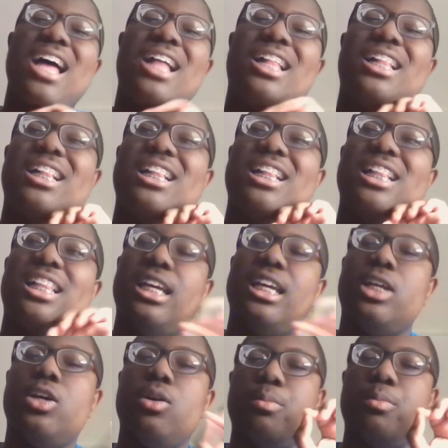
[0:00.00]
a
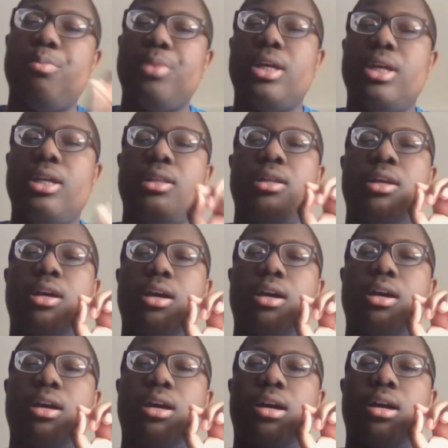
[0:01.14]
little bit
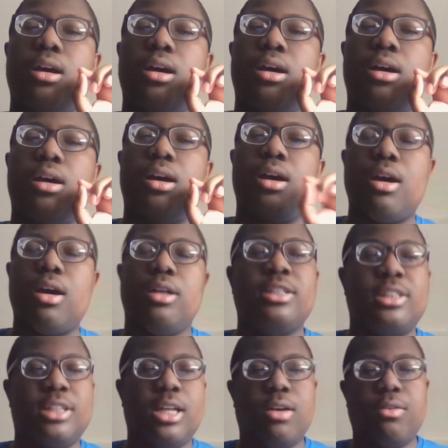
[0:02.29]

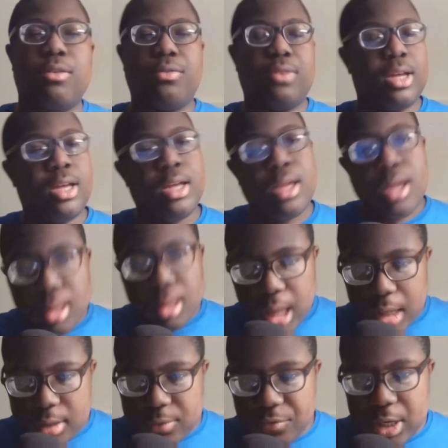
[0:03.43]
other stuff
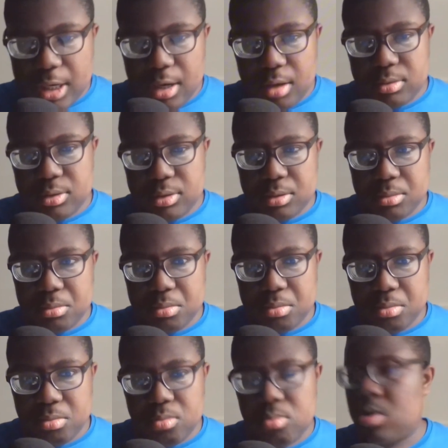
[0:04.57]
like videos.
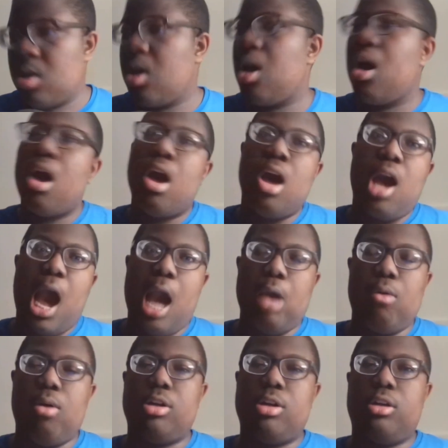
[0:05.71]

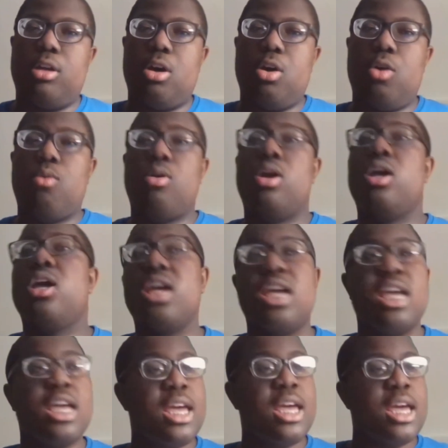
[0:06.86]
I want to know
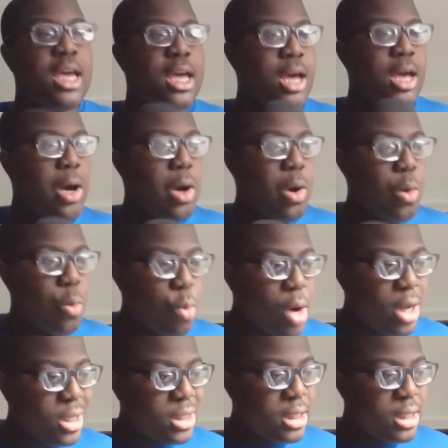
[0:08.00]

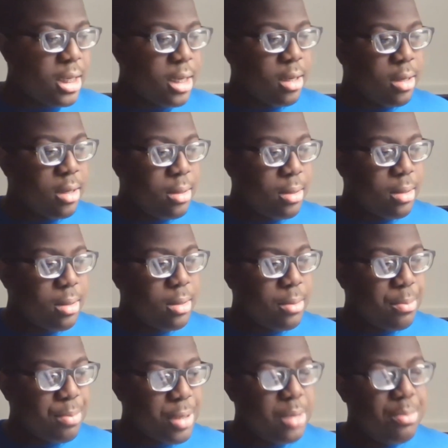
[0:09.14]
what
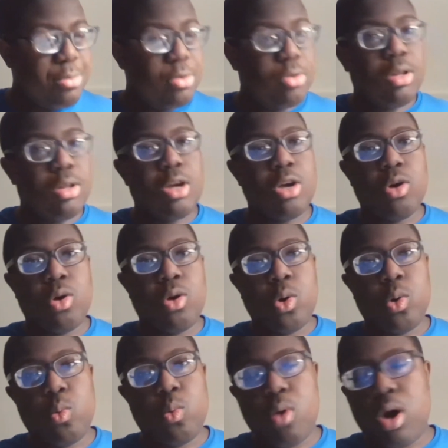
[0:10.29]
people
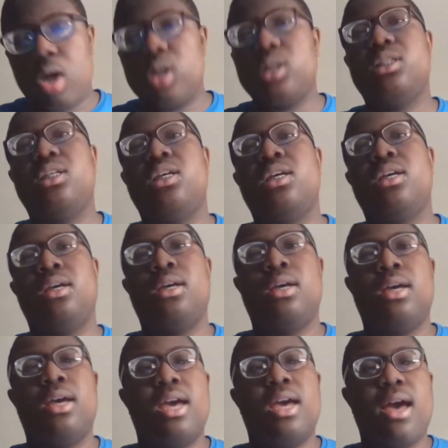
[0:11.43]
want
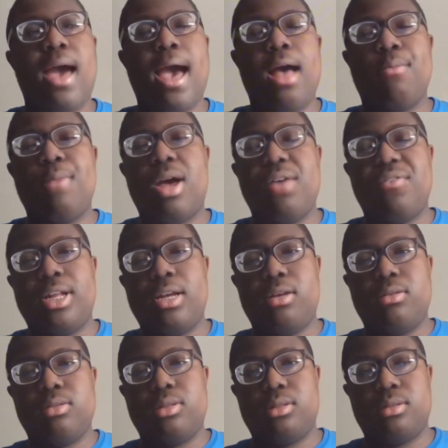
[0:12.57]
out of my videos.